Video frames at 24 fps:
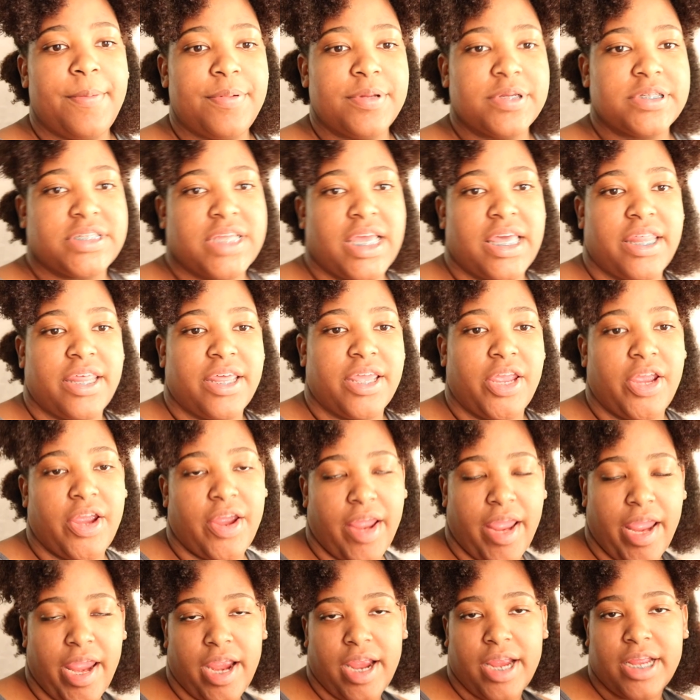say that your
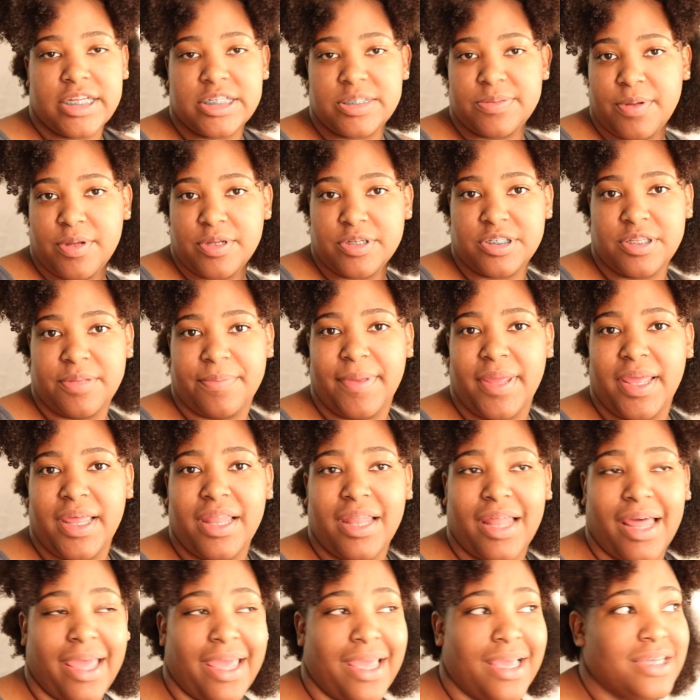hair is supposed to be
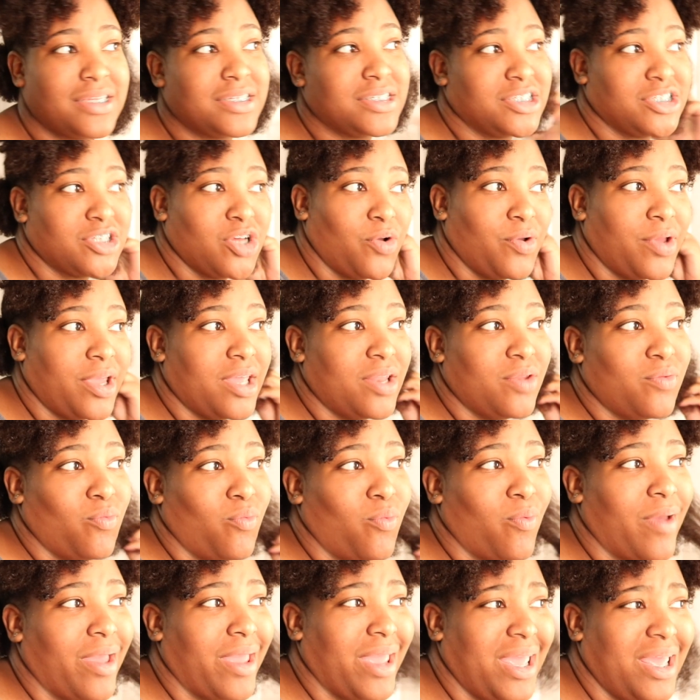like soaking
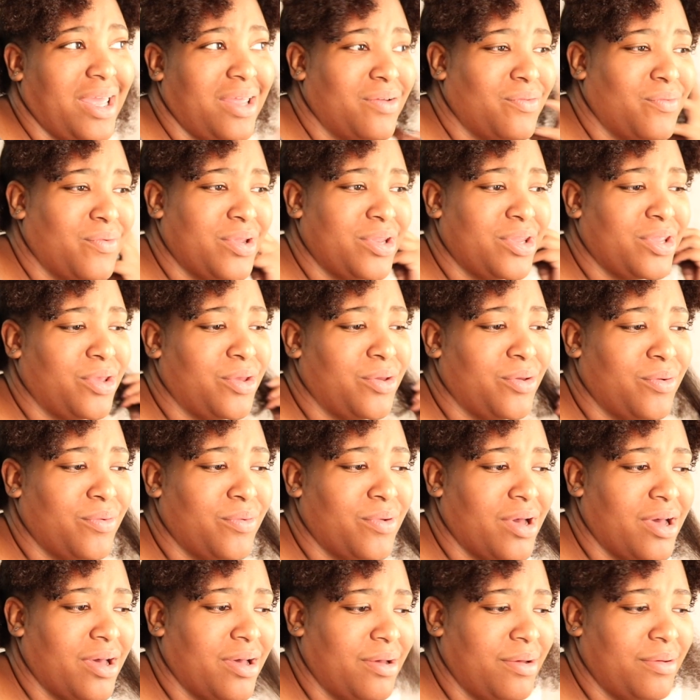wet when you
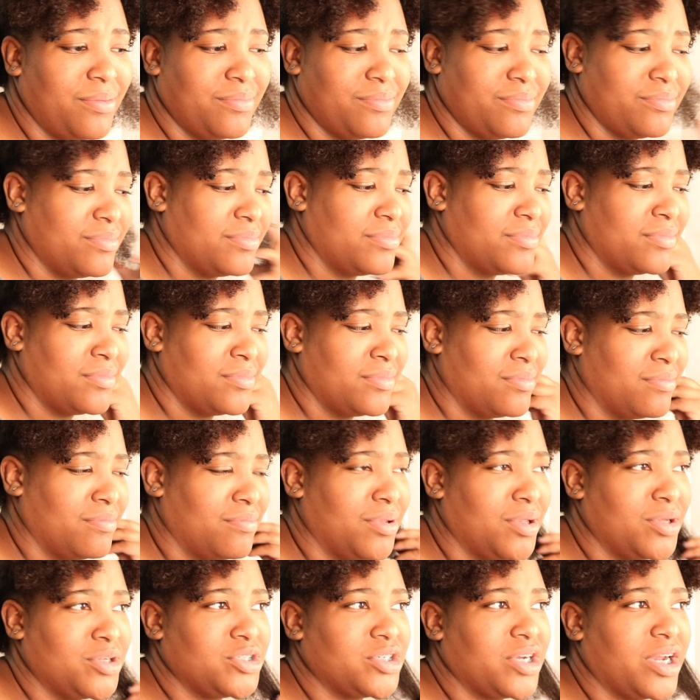
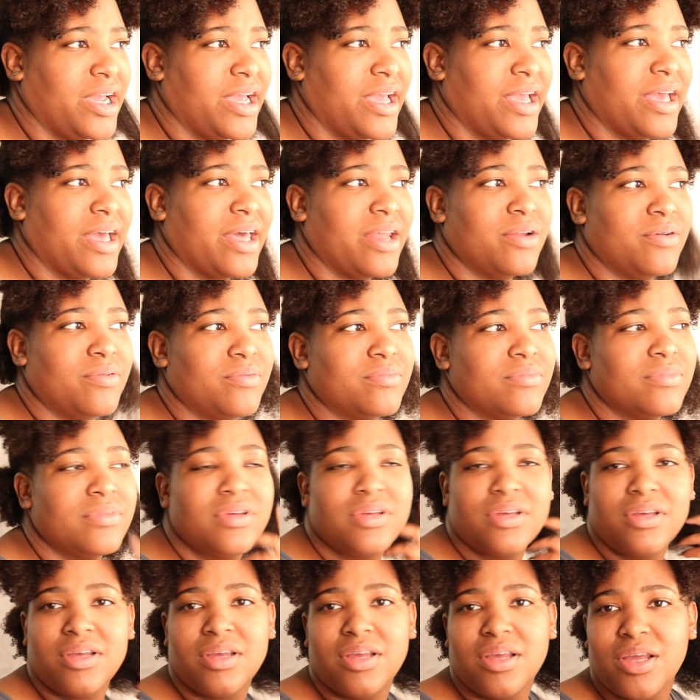blow dry it. I don't
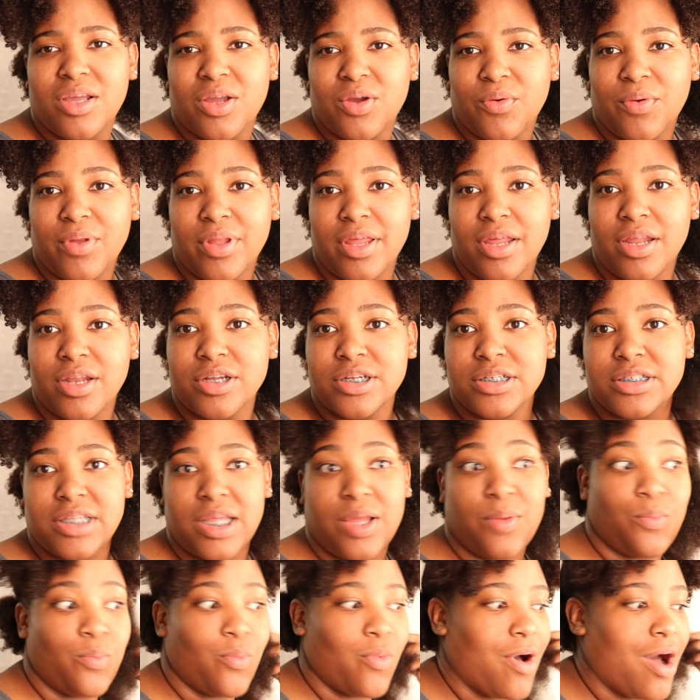really
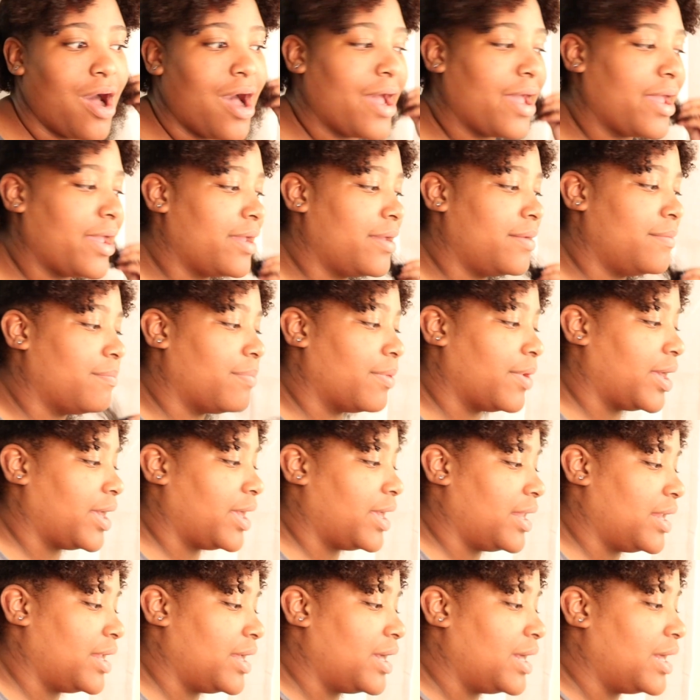understand why,
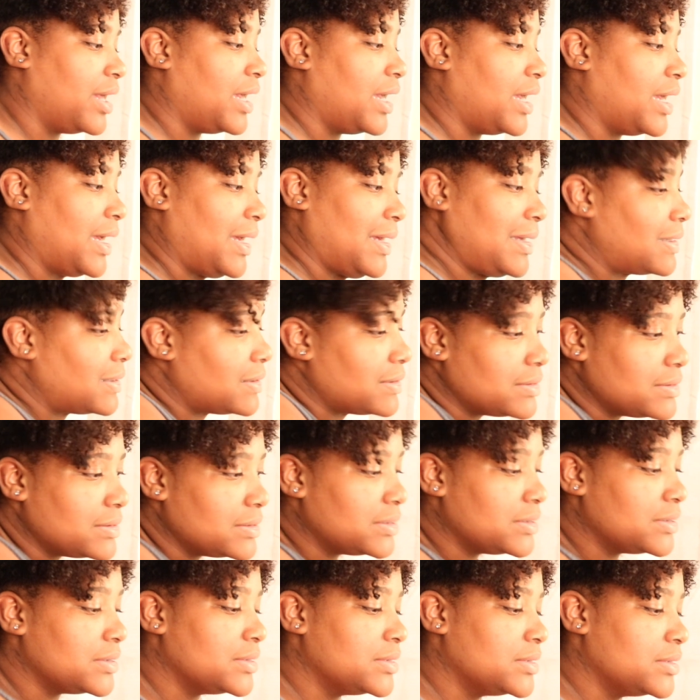but
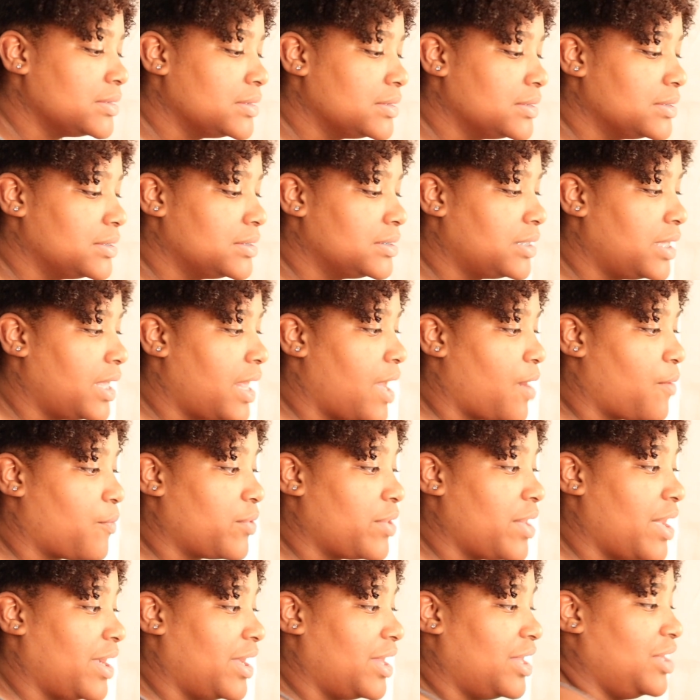yeah, we're
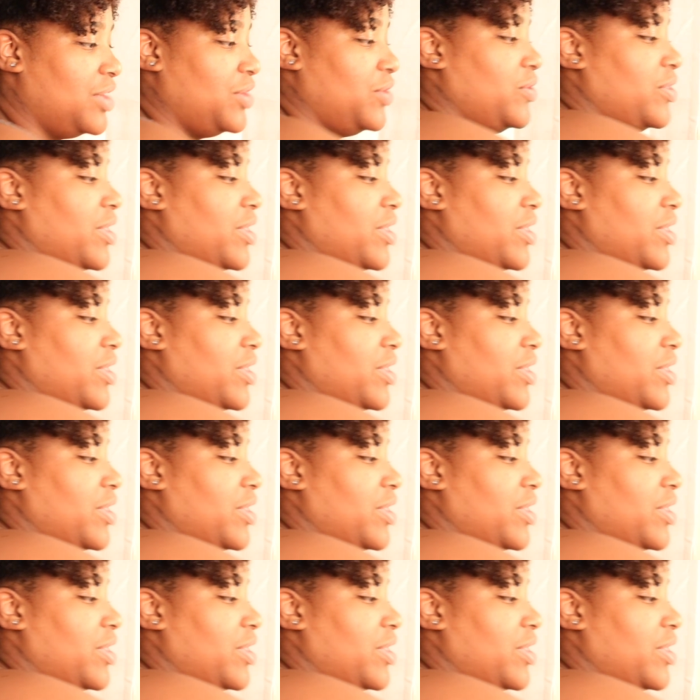not gonna do